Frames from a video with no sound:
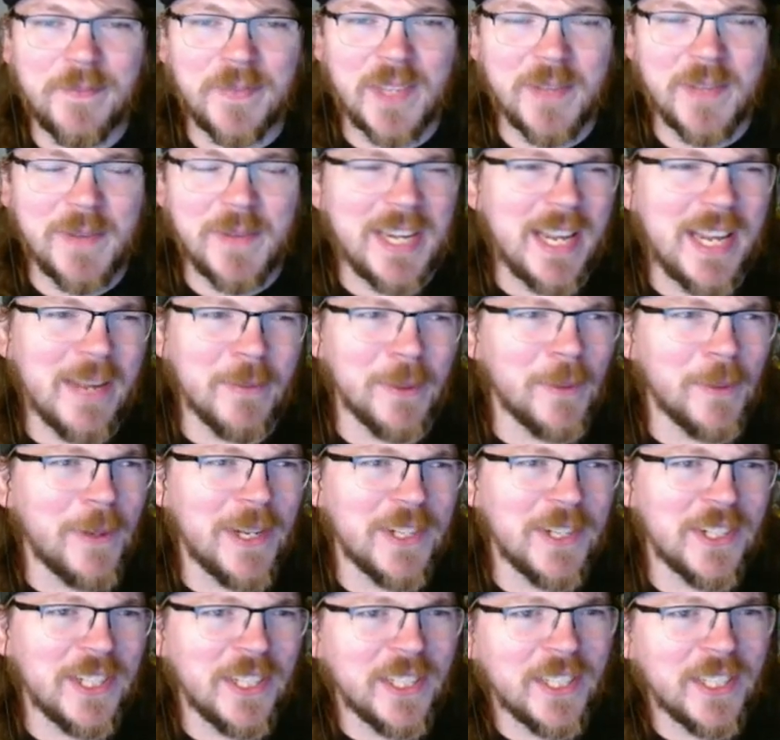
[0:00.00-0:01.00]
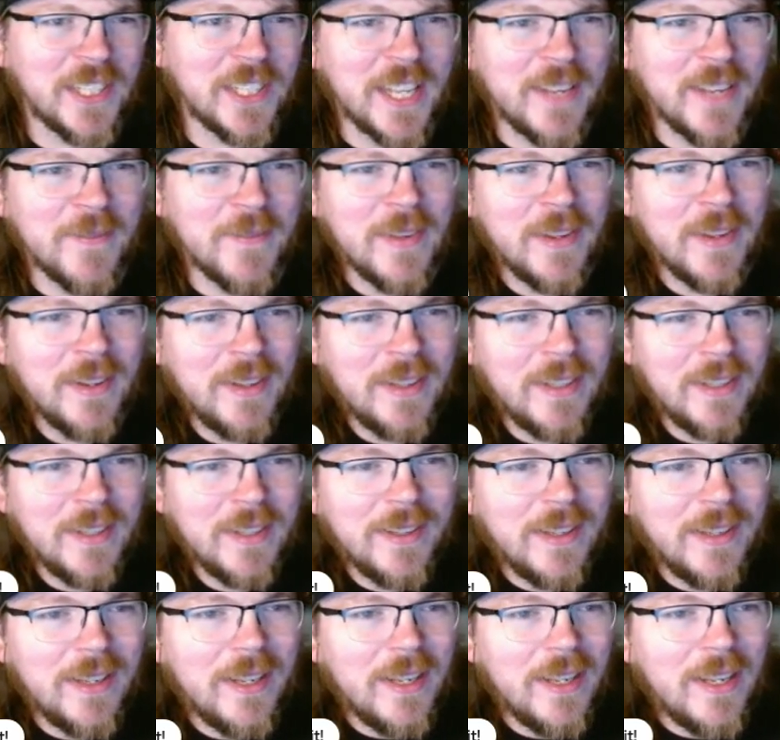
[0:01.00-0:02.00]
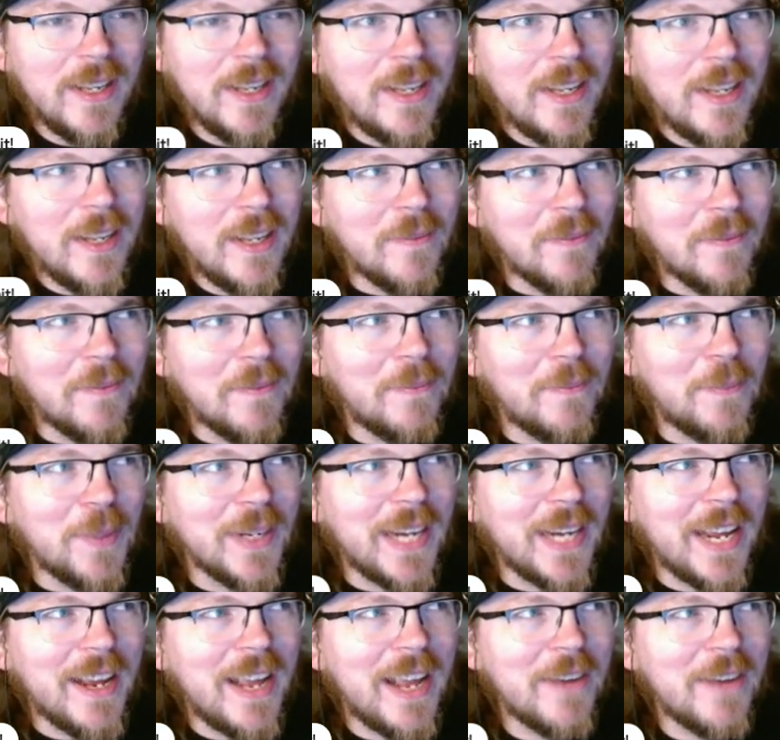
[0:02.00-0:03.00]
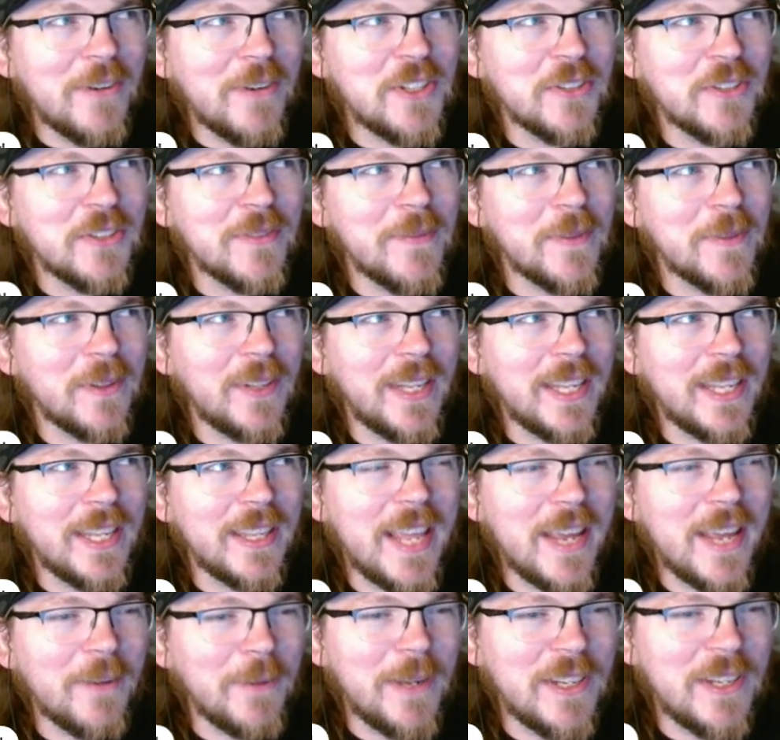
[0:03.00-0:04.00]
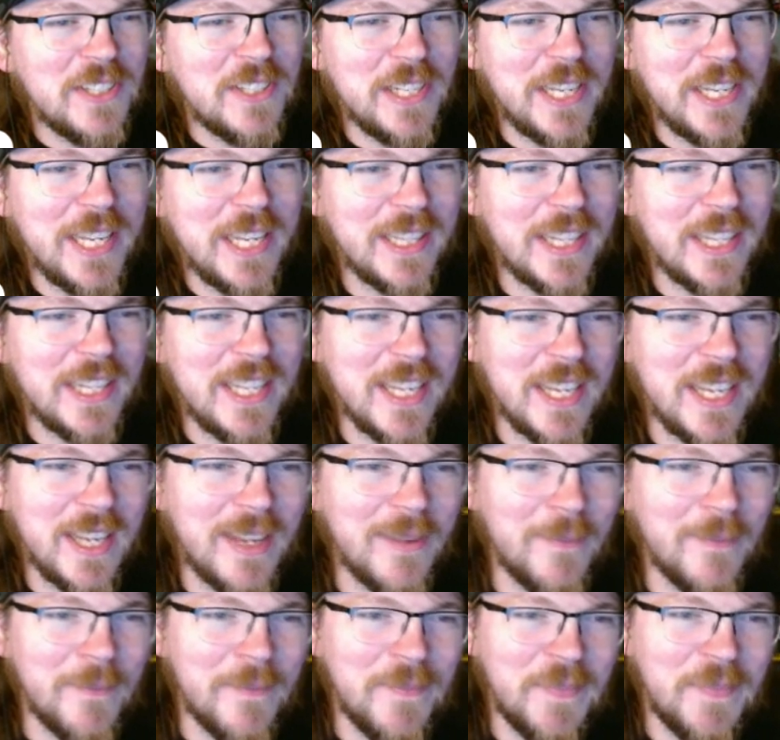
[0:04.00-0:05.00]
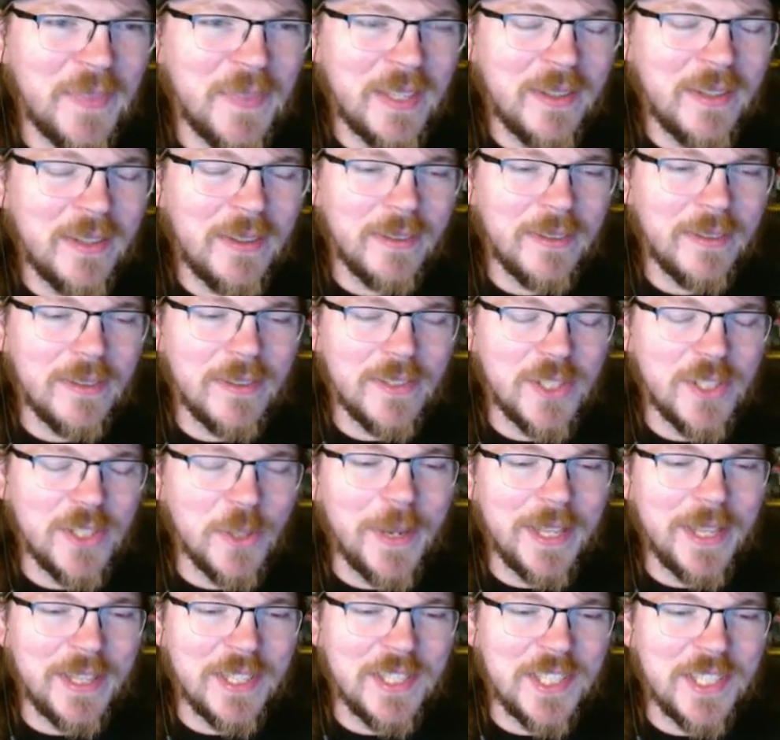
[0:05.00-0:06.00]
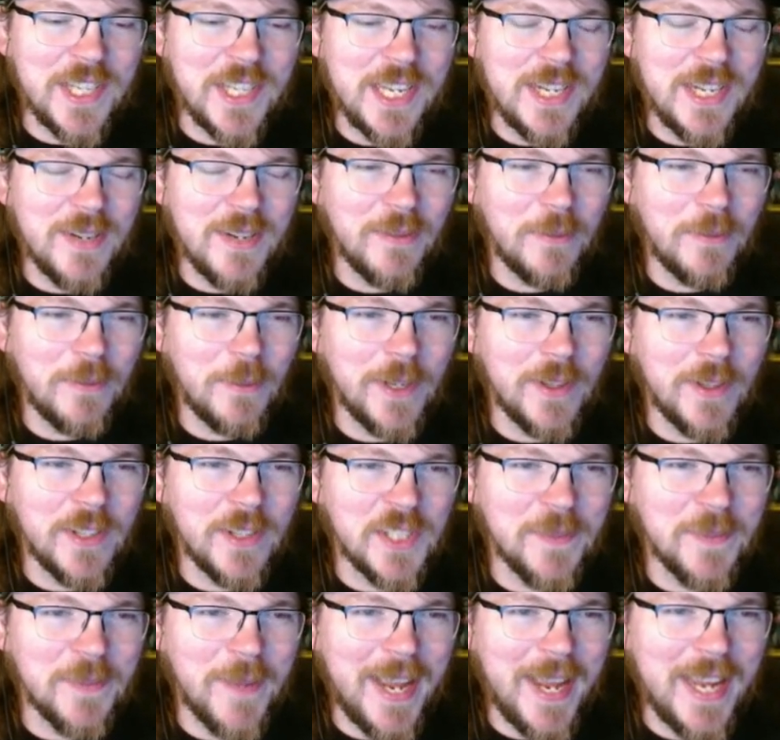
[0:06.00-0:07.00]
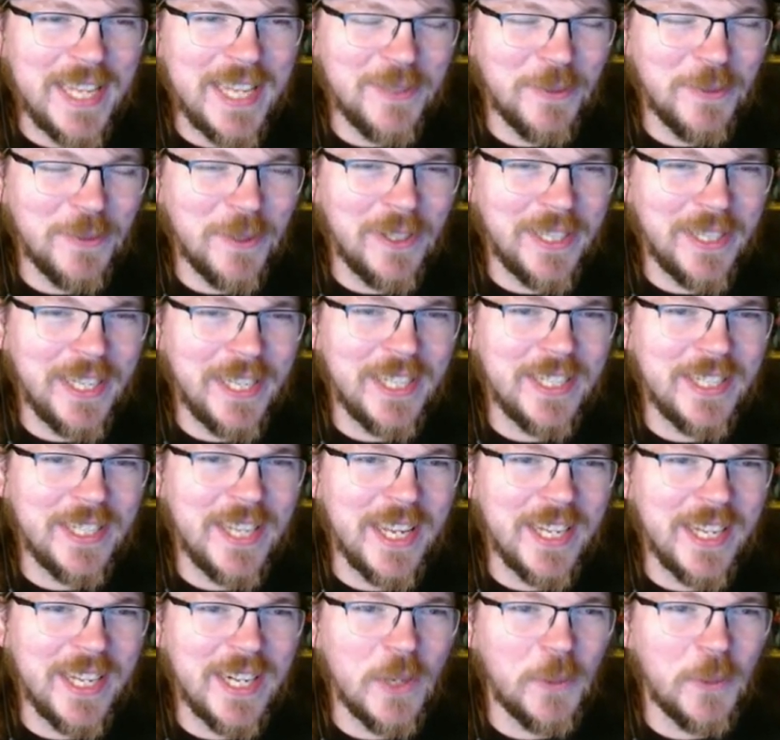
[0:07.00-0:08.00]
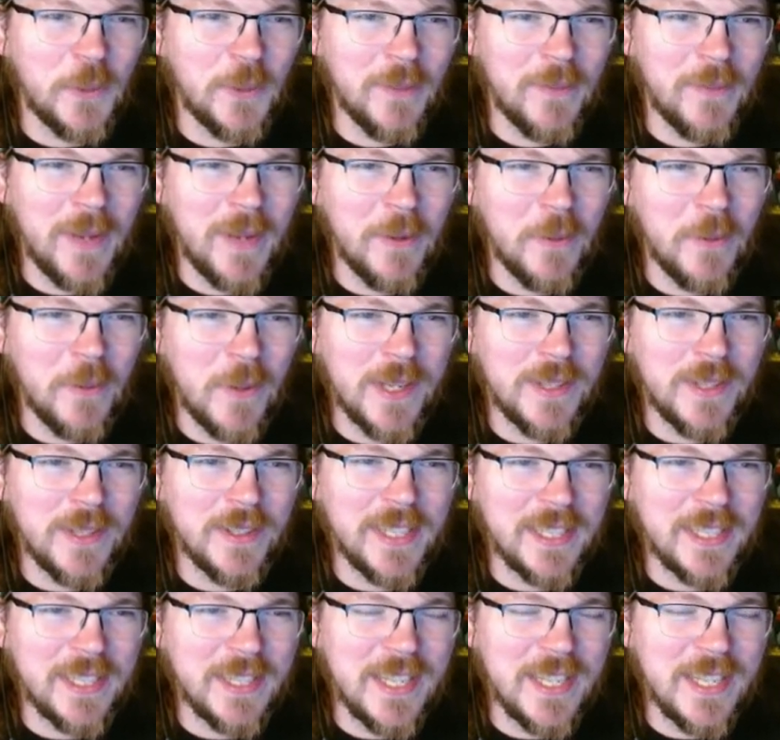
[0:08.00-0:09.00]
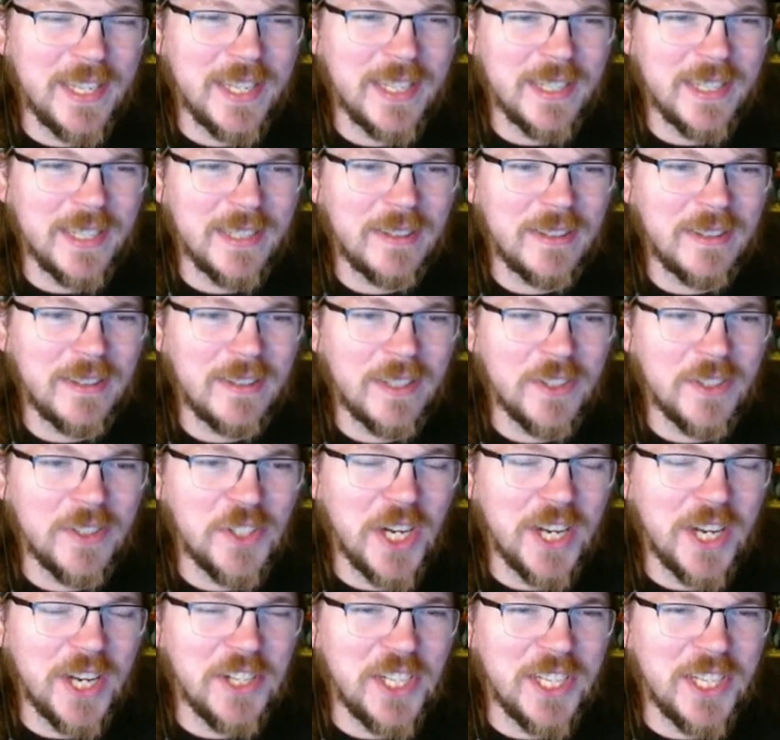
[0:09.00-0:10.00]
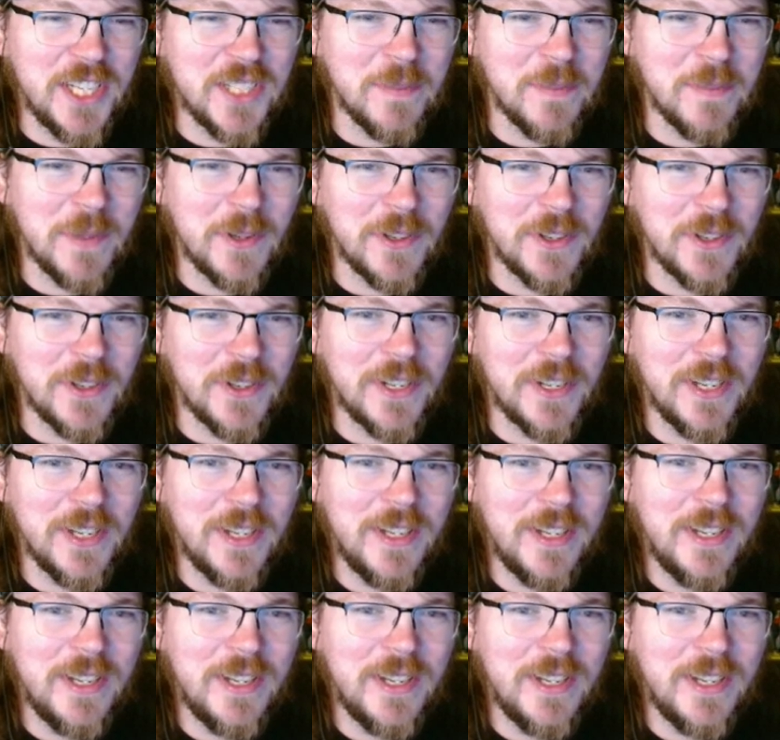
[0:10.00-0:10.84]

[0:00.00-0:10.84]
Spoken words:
my dad would watch it all the time. But I always remember like that. We also get the so we had the scene where the spies were all getting taken out one by one, like the judge gets murdered.